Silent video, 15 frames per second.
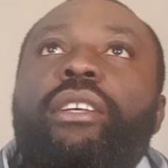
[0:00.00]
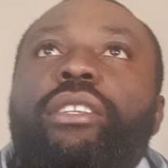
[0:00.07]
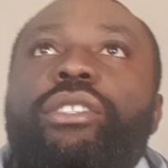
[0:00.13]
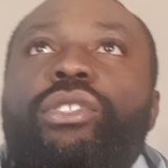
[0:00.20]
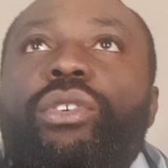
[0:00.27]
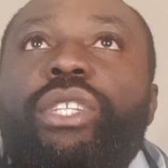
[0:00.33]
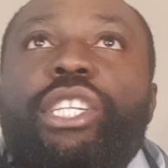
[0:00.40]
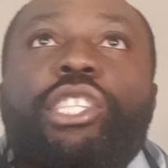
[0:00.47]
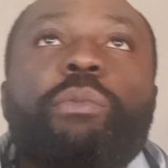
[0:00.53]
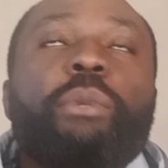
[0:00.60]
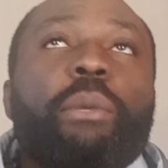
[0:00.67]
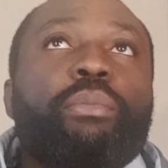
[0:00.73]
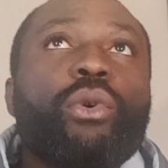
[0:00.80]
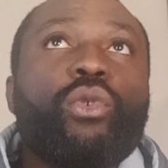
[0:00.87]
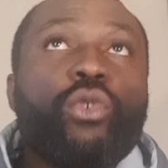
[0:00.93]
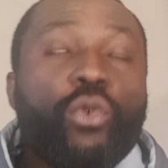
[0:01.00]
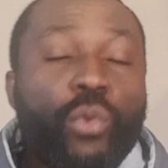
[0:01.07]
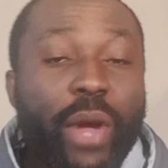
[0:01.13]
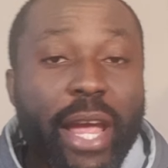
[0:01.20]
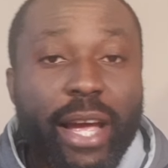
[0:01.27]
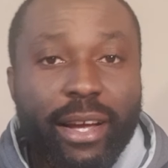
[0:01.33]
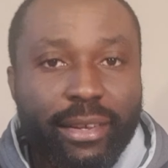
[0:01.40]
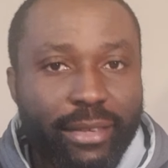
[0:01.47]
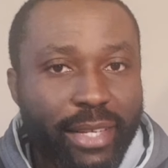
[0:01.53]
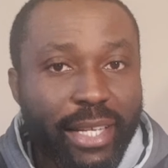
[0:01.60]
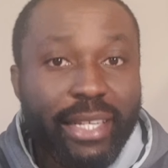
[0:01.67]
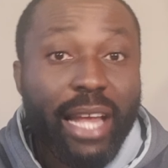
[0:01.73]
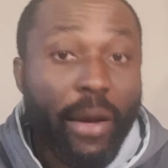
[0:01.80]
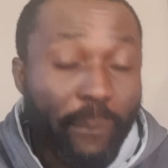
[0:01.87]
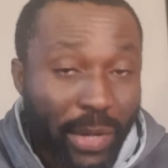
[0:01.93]
So these people who were in
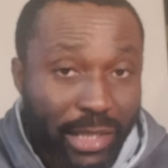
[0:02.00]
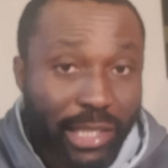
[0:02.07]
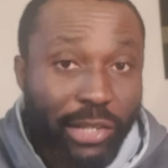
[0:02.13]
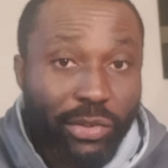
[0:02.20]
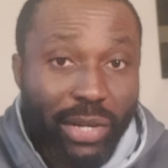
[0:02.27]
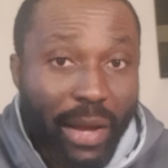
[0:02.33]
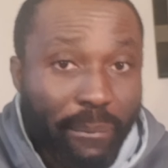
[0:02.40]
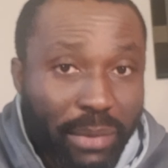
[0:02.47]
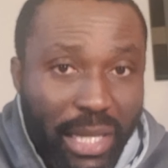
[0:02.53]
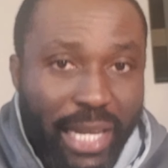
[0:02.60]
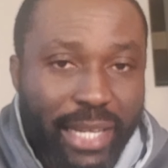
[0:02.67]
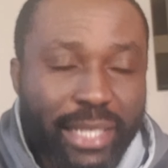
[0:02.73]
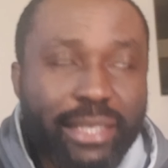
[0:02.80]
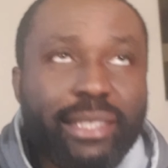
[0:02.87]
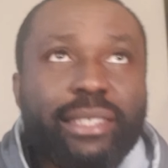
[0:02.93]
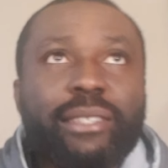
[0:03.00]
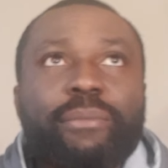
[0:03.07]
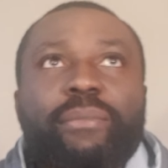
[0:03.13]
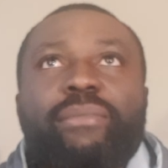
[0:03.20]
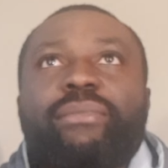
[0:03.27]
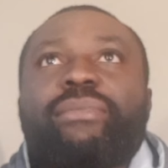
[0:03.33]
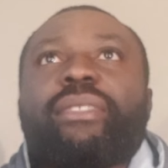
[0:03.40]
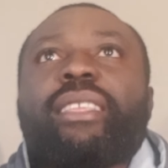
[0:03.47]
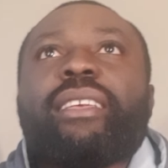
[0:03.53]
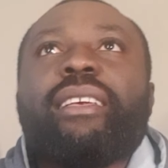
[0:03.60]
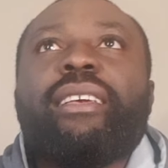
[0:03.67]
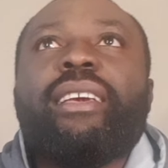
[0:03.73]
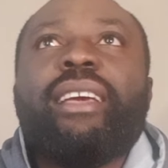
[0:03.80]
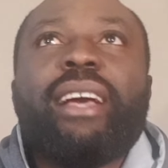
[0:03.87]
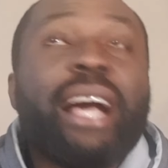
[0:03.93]
that particular place
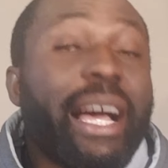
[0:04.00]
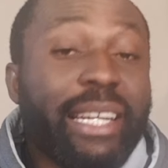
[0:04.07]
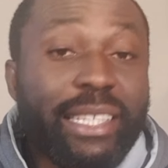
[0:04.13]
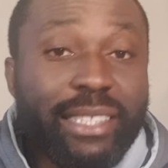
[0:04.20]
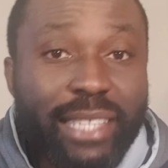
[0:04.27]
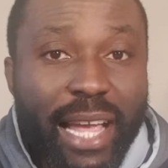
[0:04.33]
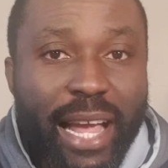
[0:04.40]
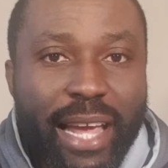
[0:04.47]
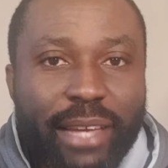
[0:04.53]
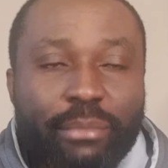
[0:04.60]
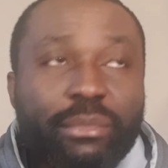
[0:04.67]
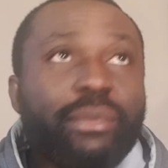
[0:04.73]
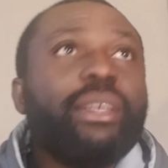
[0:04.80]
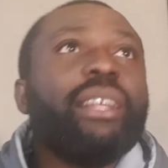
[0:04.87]
at the time